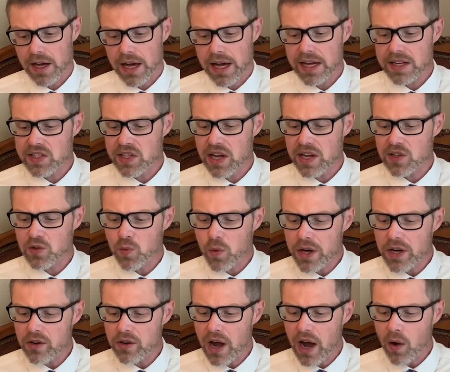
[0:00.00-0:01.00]
He says, We
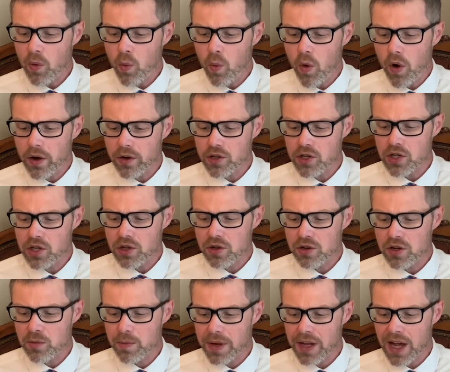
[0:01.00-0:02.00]
do not want you
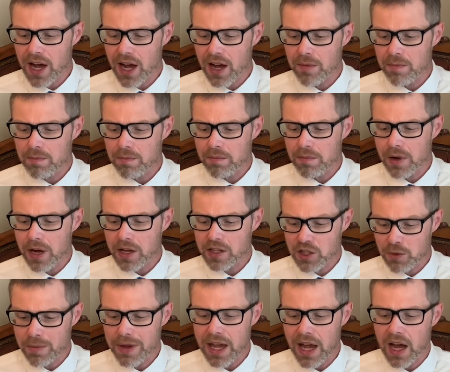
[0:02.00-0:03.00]
to become, uh,
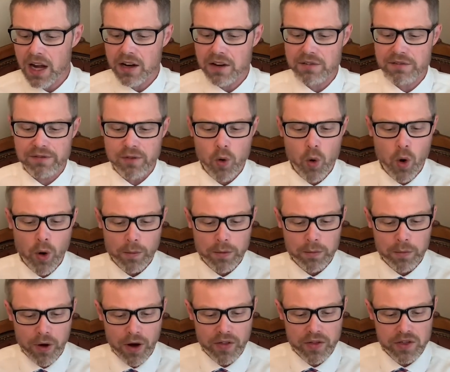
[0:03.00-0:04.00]
to be
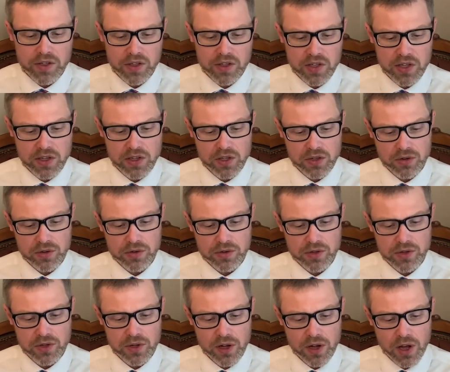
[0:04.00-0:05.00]
uninformed, brothers and
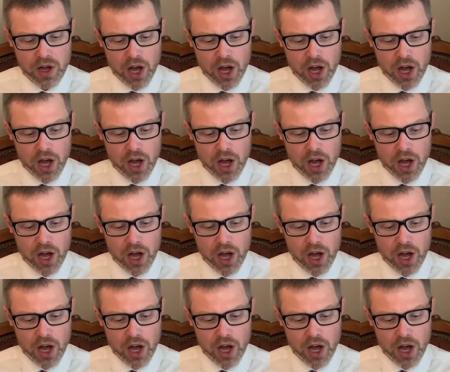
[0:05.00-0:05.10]
sisters,